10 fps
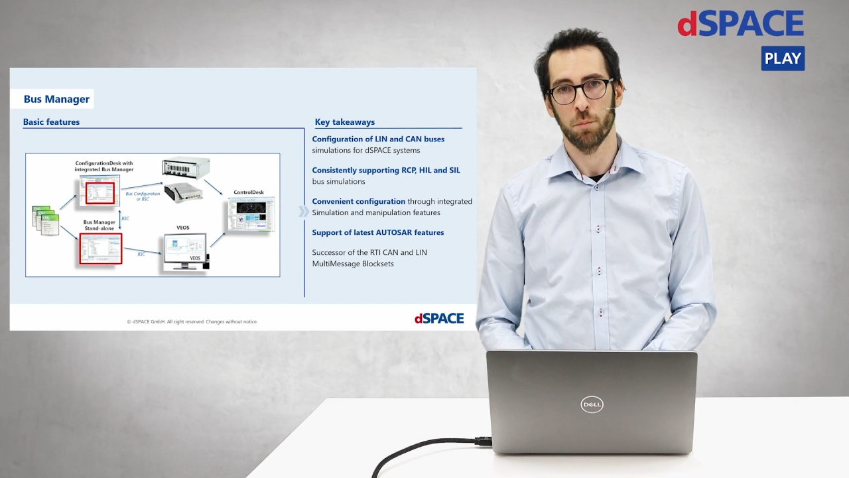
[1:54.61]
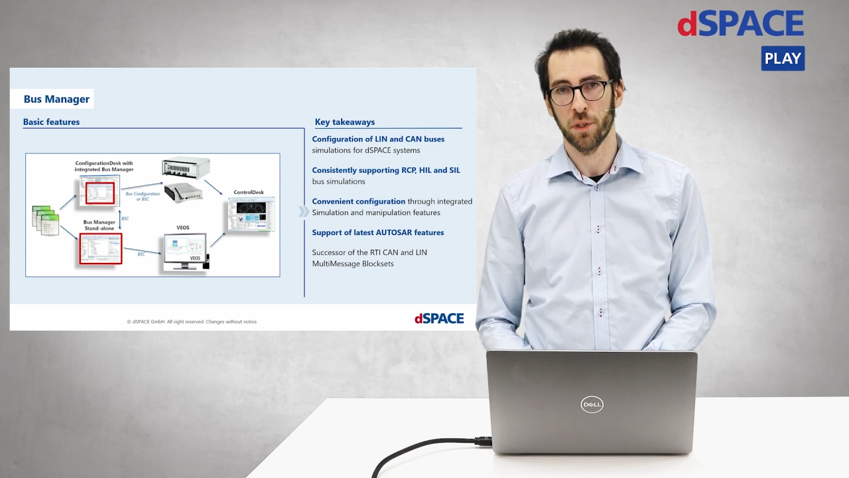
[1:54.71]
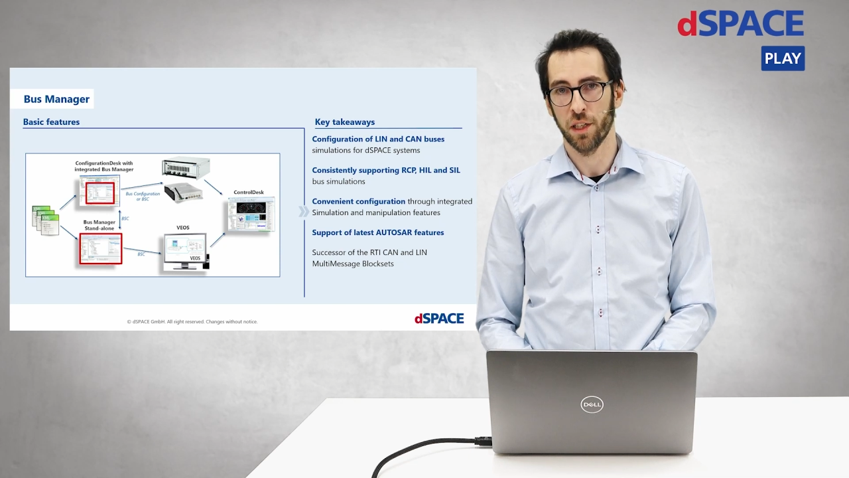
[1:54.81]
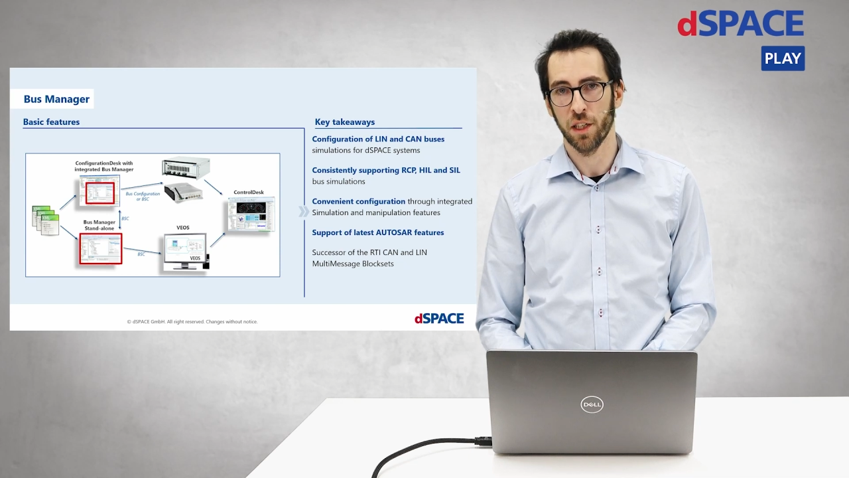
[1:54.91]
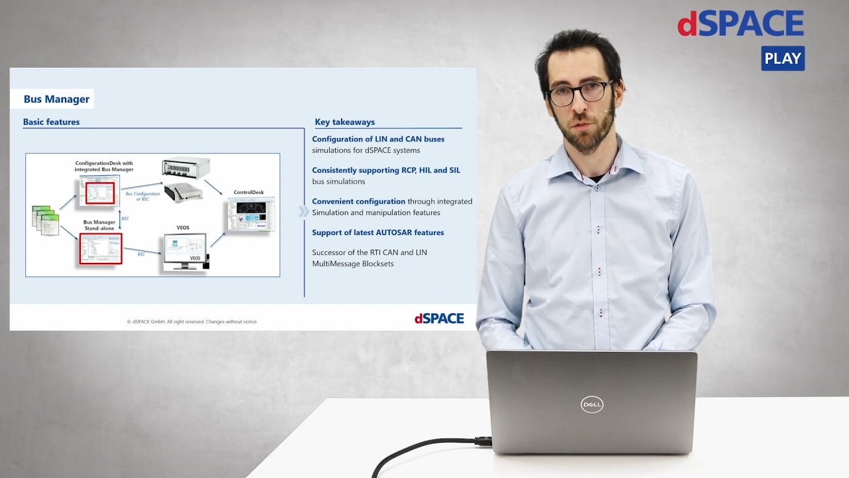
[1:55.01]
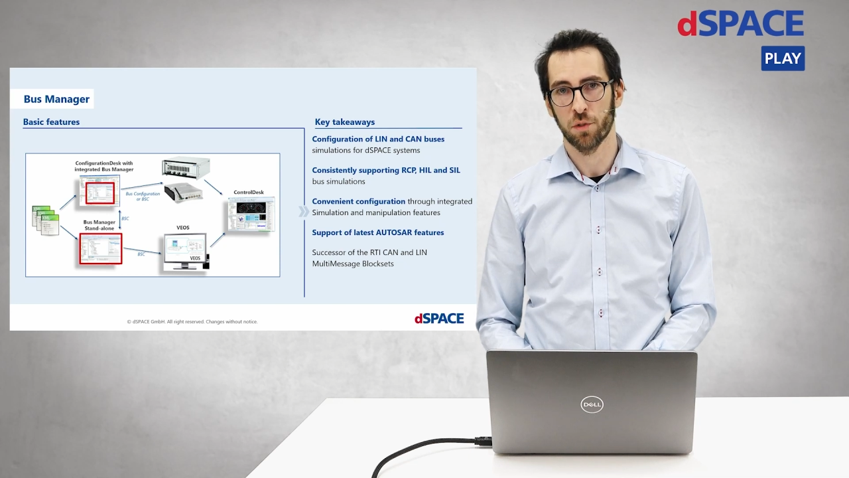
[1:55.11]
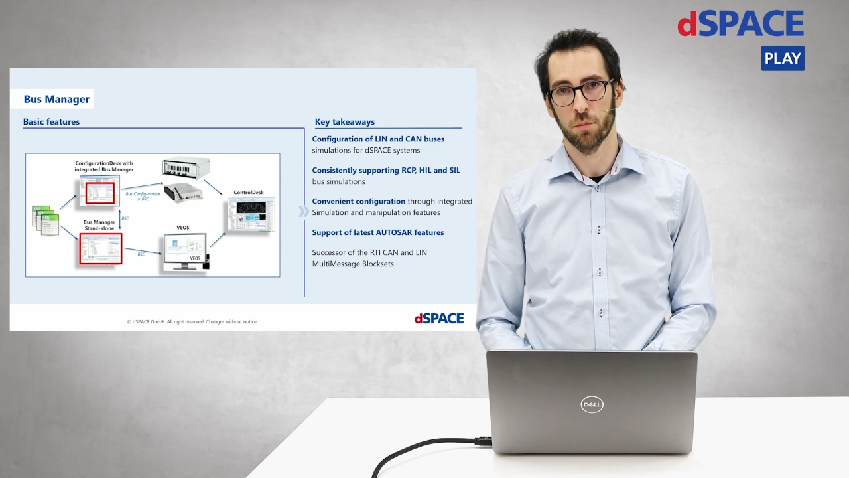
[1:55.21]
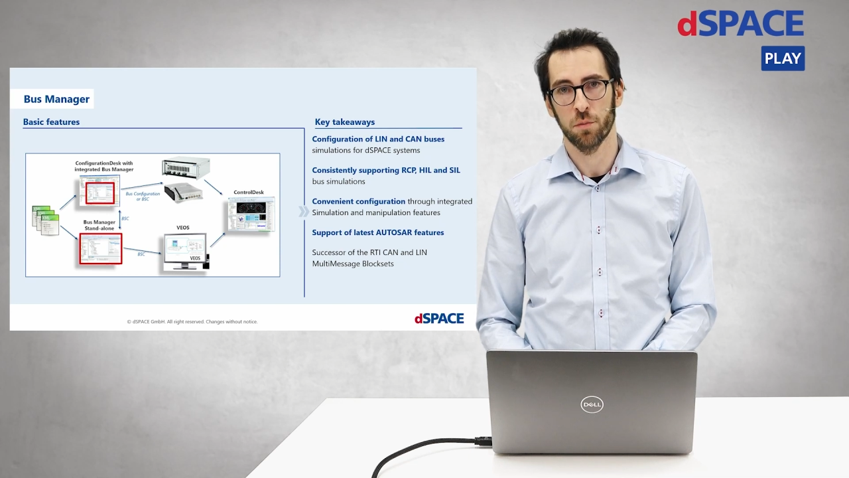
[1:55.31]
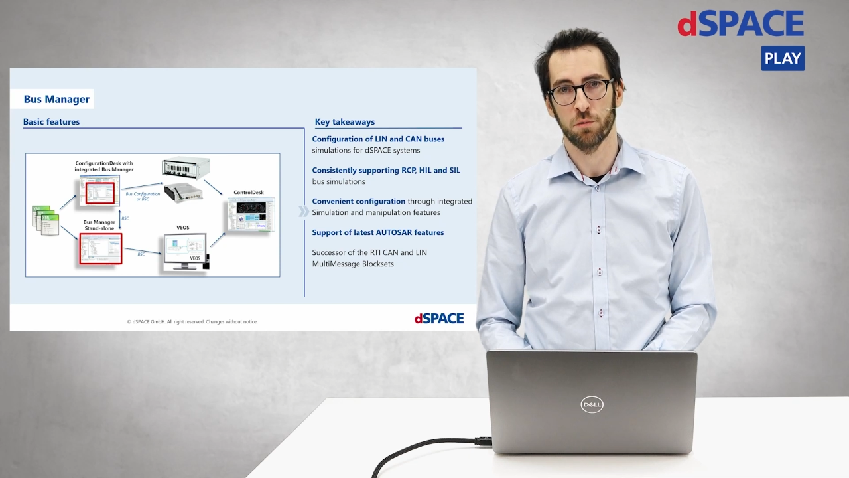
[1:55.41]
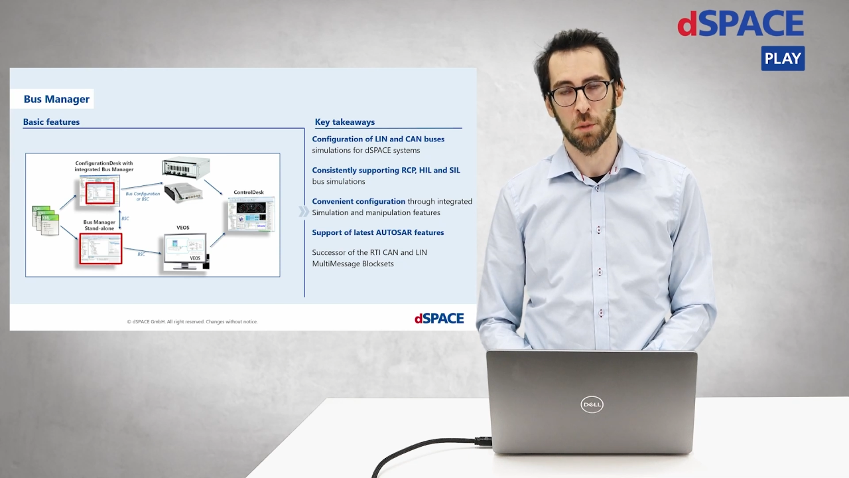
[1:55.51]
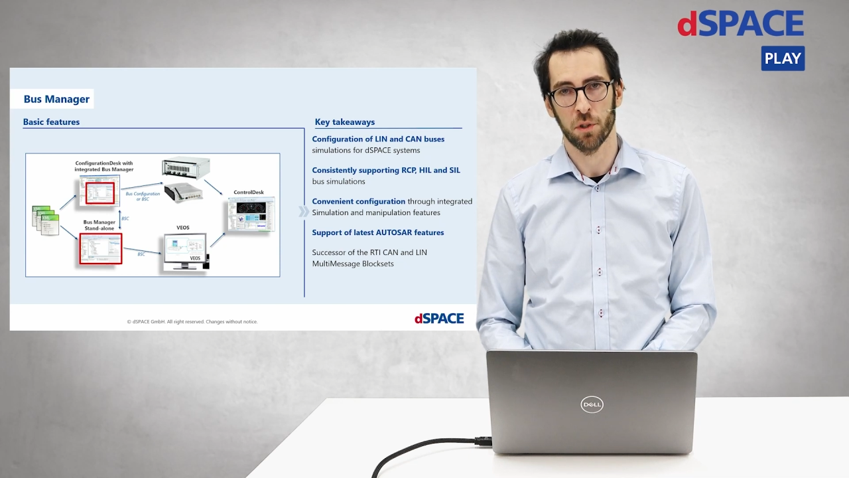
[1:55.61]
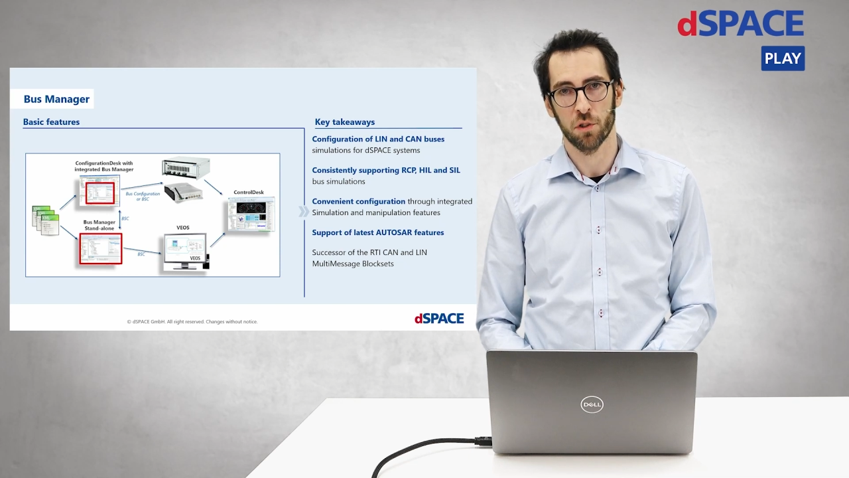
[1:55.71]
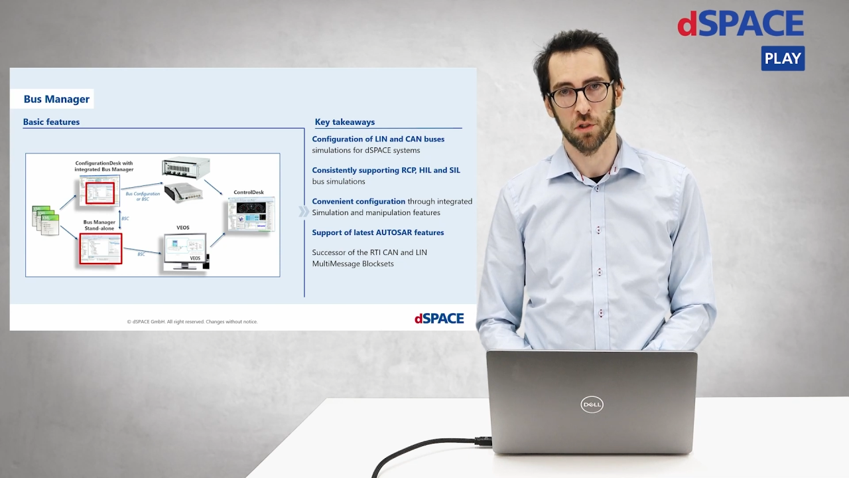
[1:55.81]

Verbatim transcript: beginning from rapid